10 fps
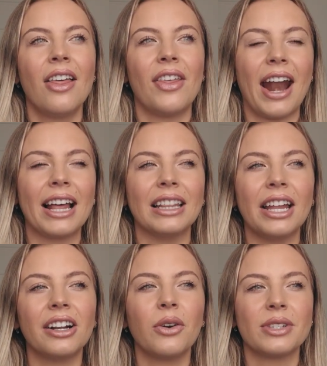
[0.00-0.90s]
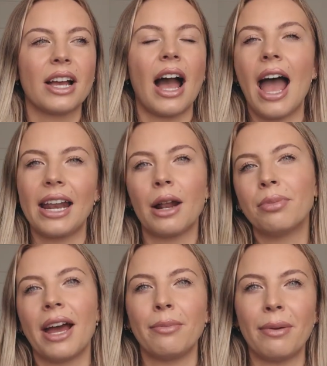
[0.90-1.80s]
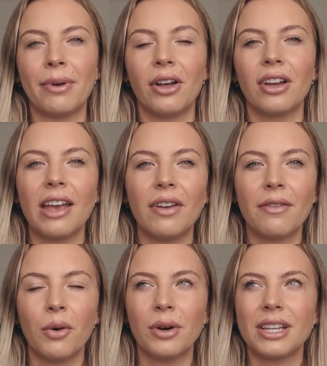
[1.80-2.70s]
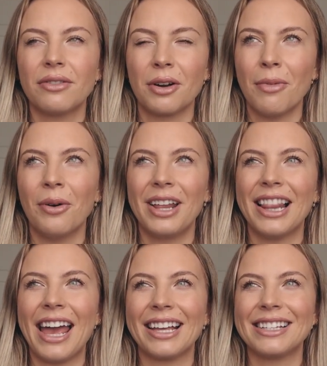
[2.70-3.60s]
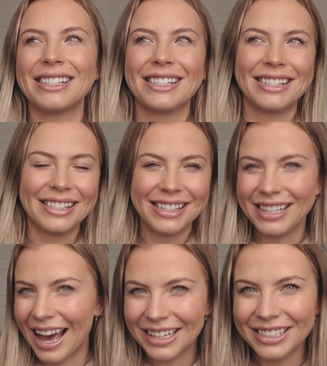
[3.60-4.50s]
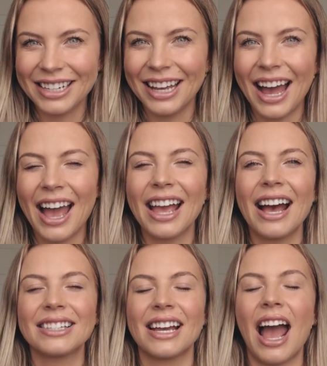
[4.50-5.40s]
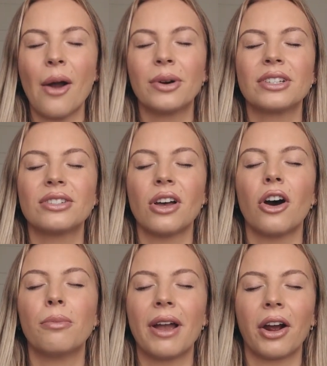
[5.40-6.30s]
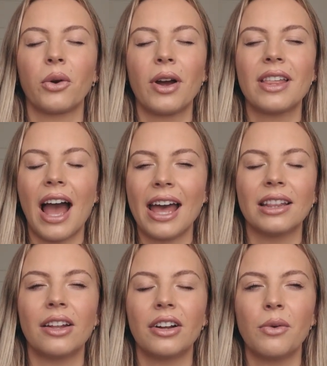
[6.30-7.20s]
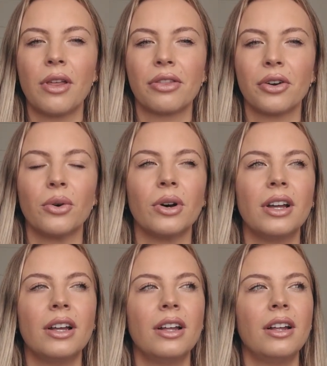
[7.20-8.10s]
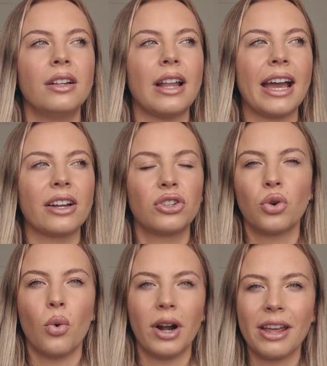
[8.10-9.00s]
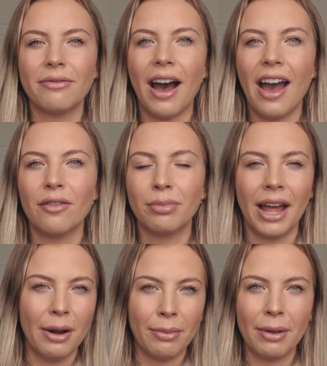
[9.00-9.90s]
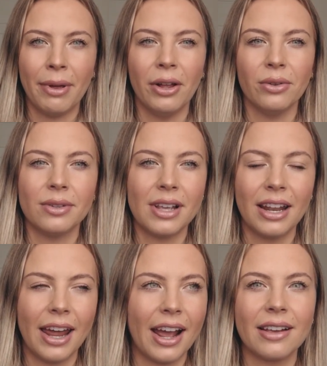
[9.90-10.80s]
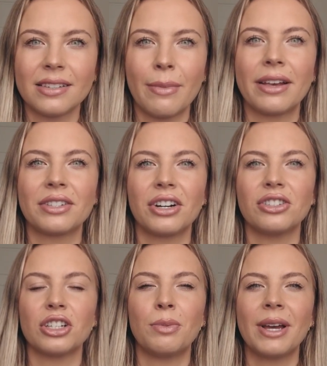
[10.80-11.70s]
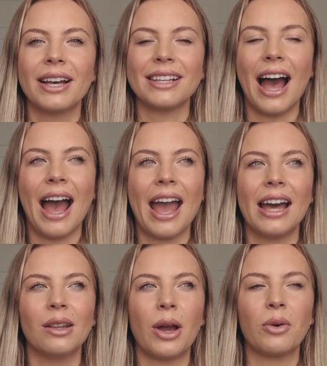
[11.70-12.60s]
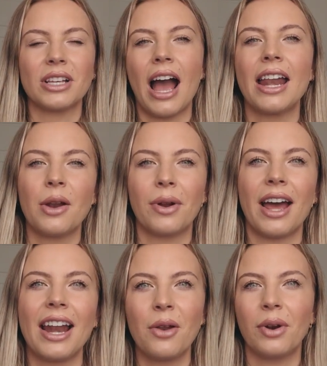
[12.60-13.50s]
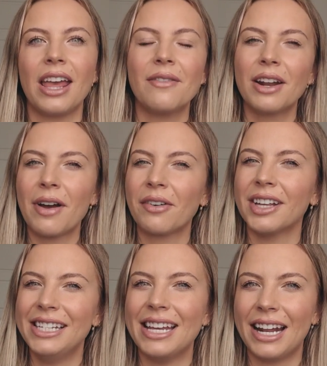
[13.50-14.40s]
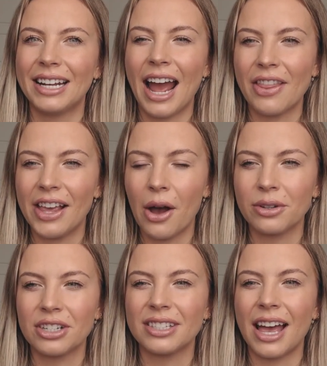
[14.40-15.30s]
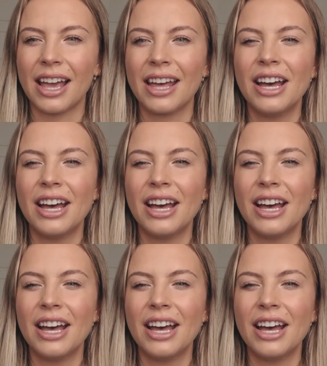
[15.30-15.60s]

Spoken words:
that I literally was like, I need a Plan B pill. Even if it wasn't remotely like sketchy, I guess. Like, I was so paranoid that I literally went through like 25 Plan B pills in like a semester, just because I was like, I need one. Even if I really didn't, I think I was just like,